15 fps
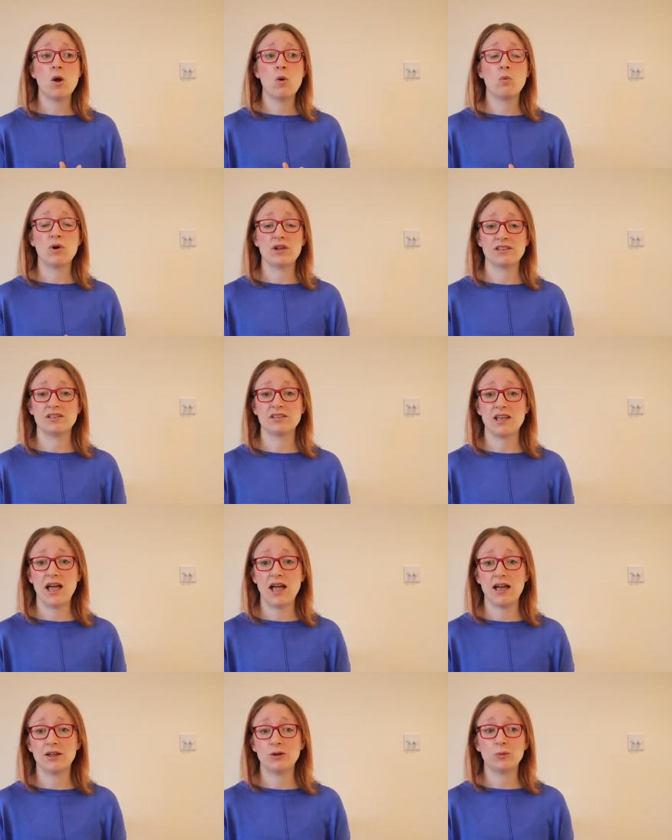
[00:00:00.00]
We're
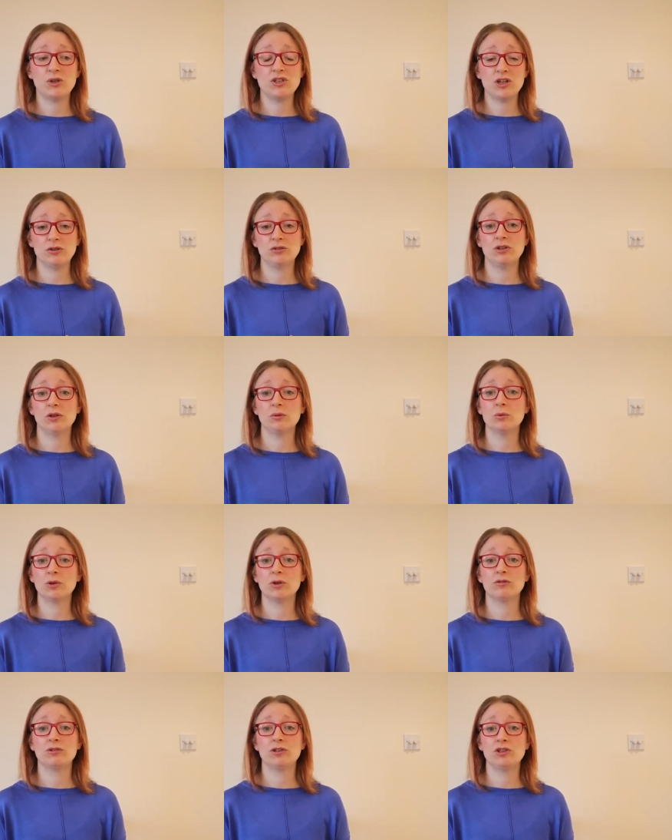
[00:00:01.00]
scared, we don't know what
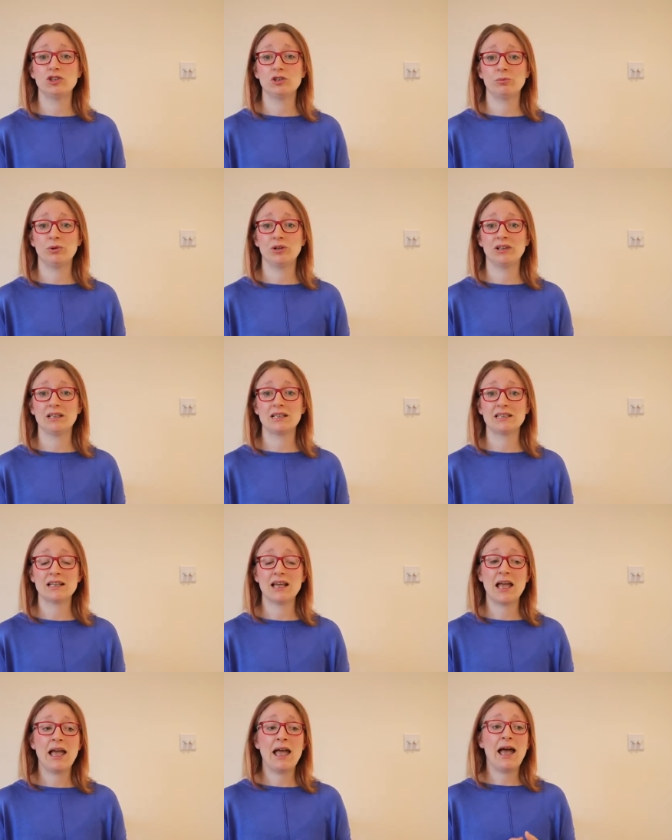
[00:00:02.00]
the future brings.
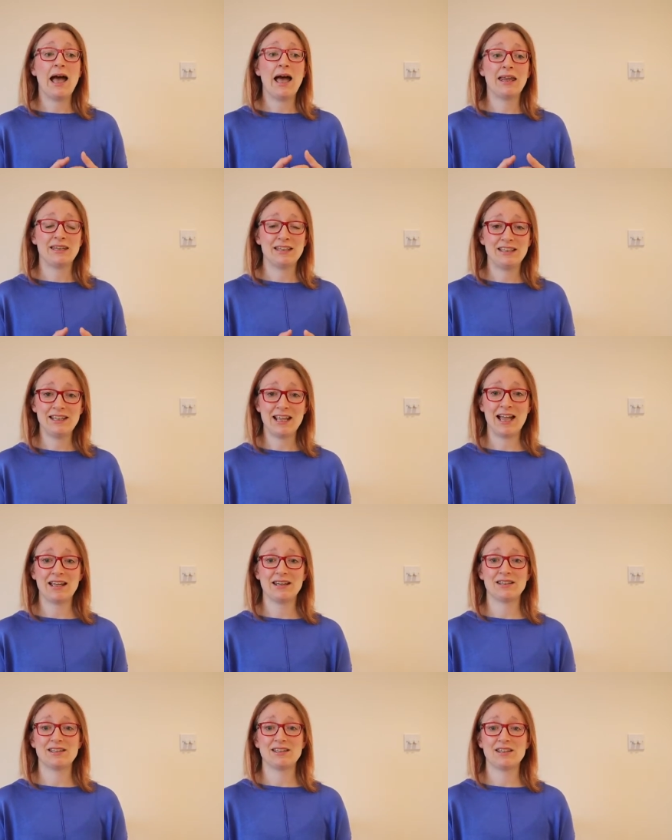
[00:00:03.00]
And
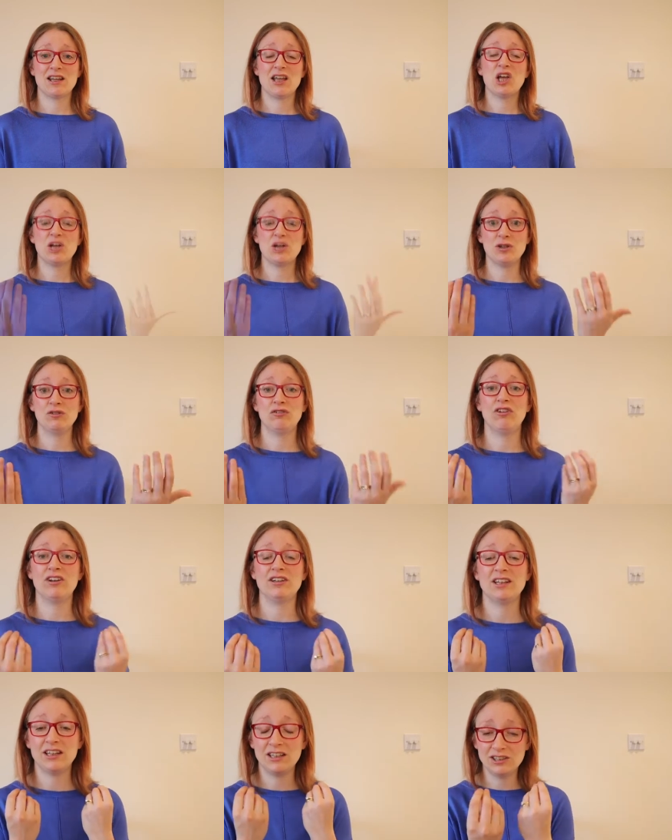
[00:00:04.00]
yet, you
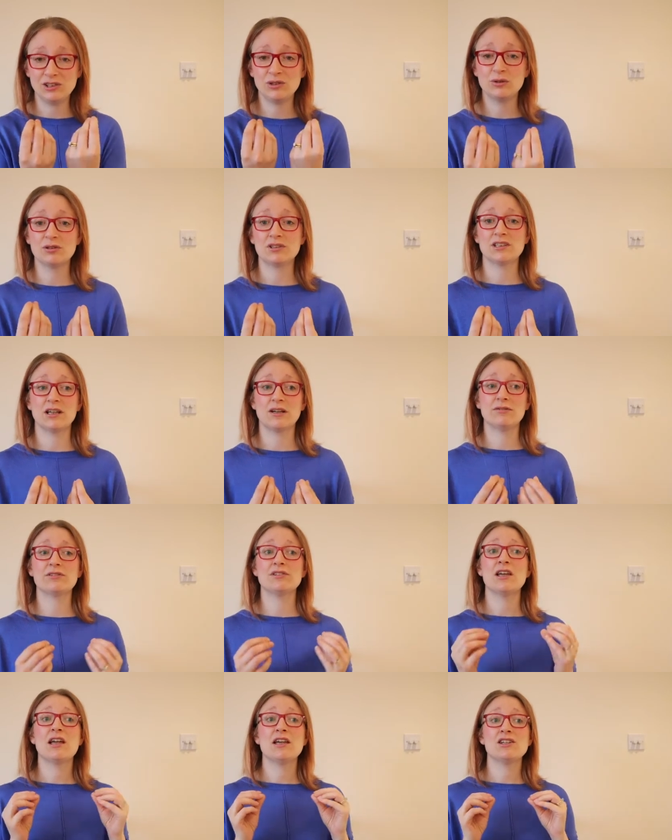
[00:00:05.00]
find it in
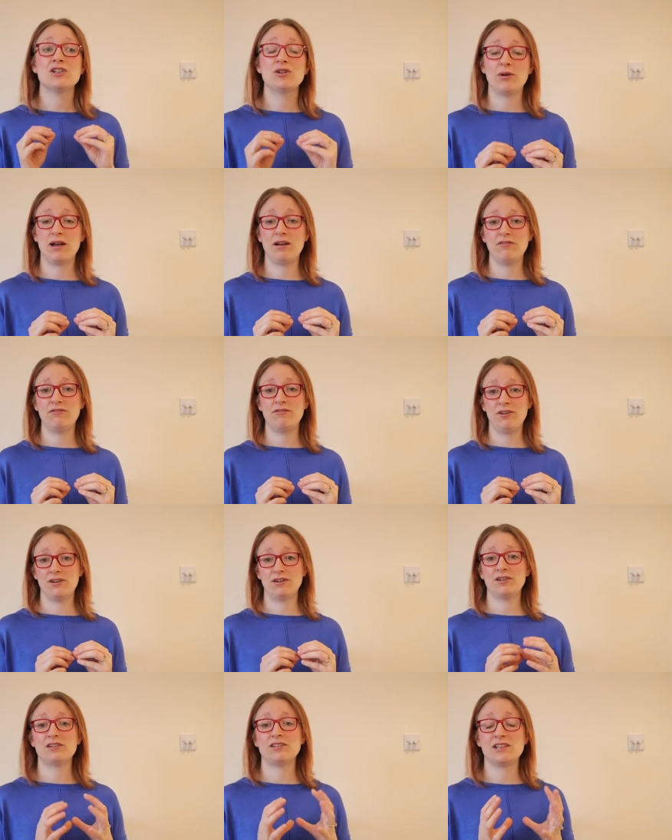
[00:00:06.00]
yourselves to have
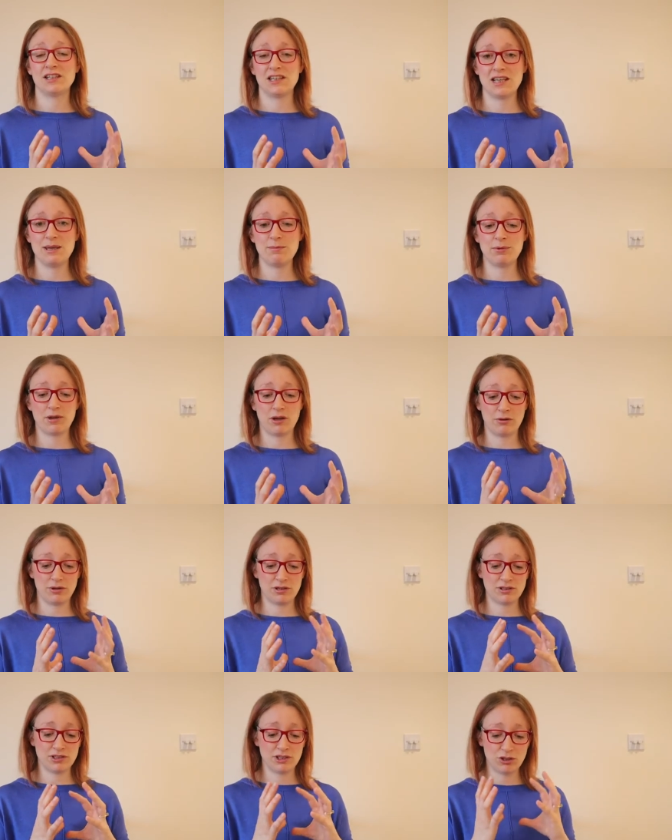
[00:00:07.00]
fun, to keep
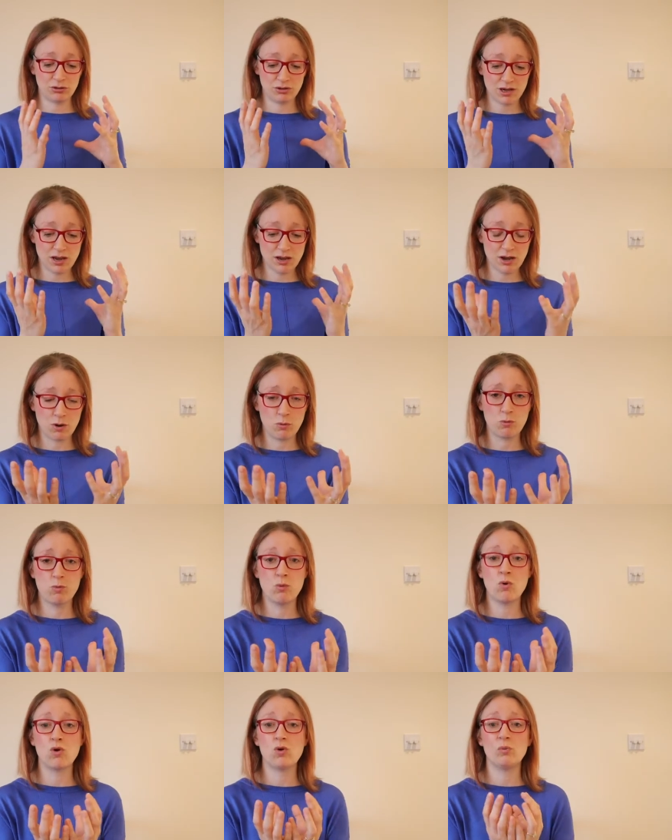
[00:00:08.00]
going, to create a
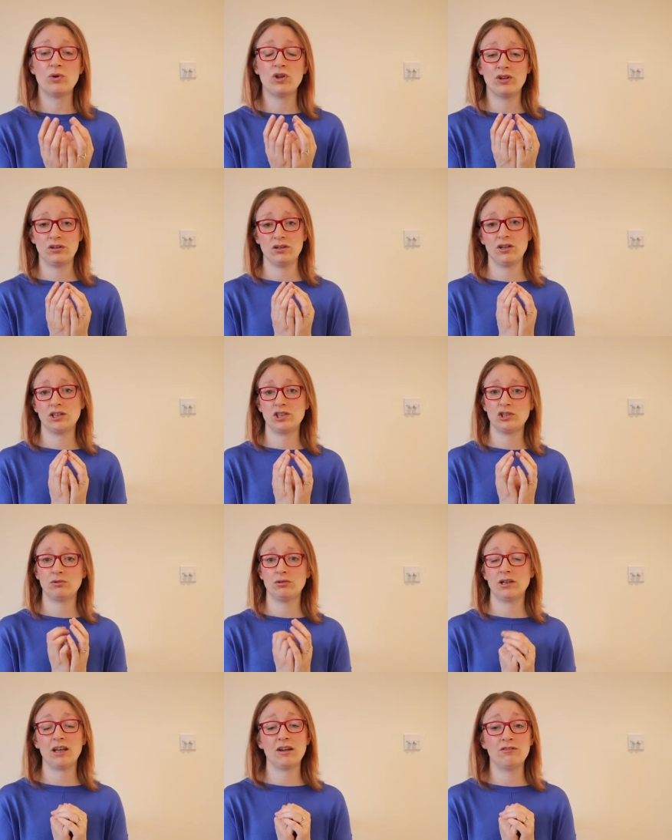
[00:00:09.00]
warm and
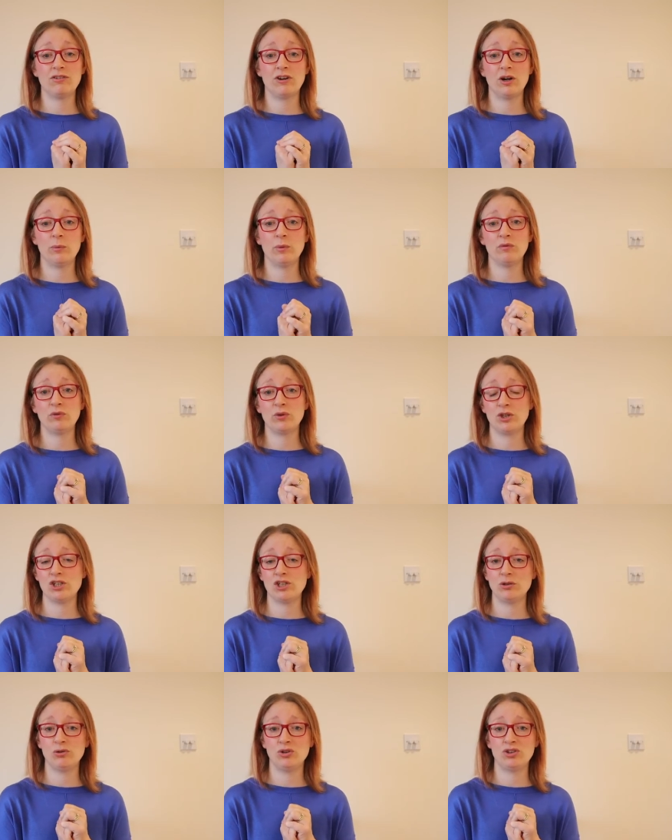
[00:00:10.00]
nurturing environment for the
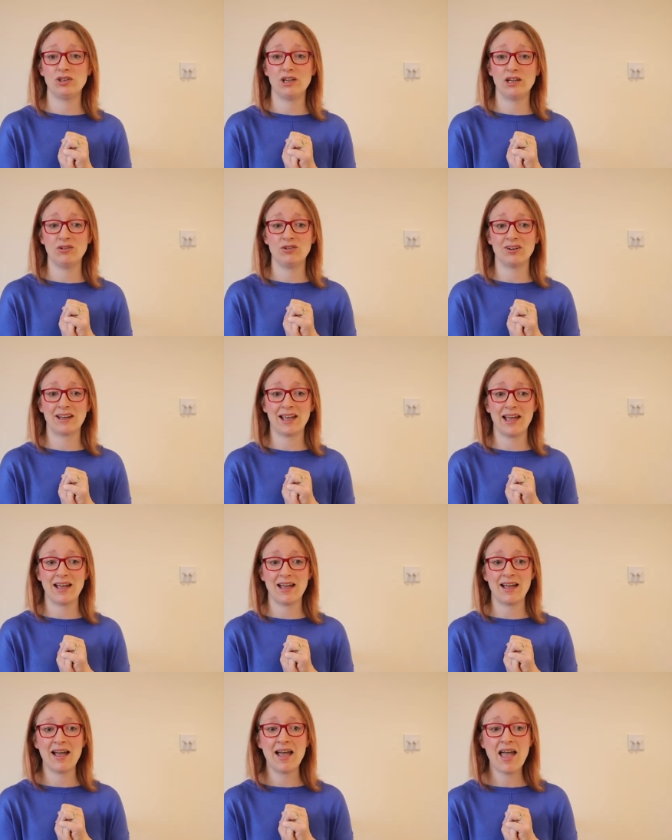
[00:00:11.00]
children in your
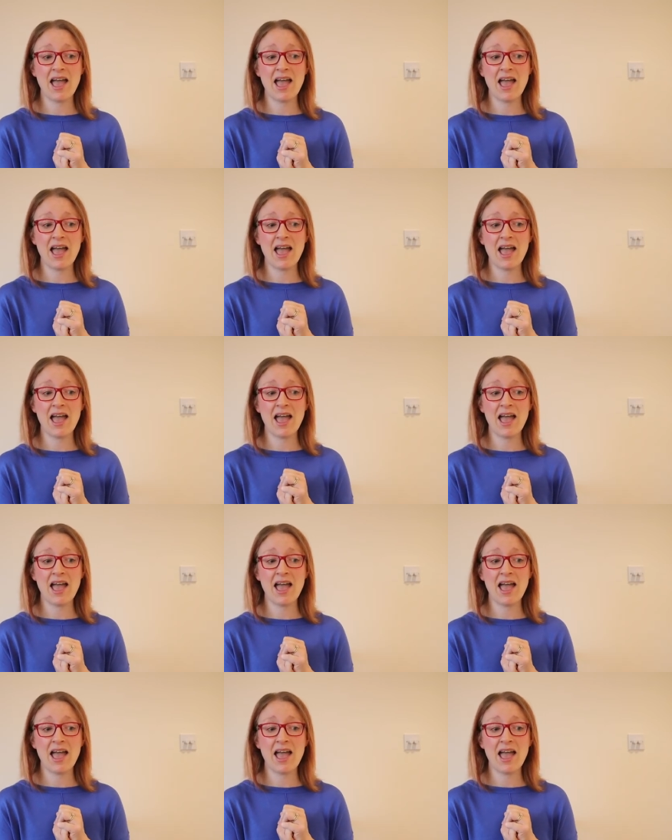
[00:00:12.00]
care.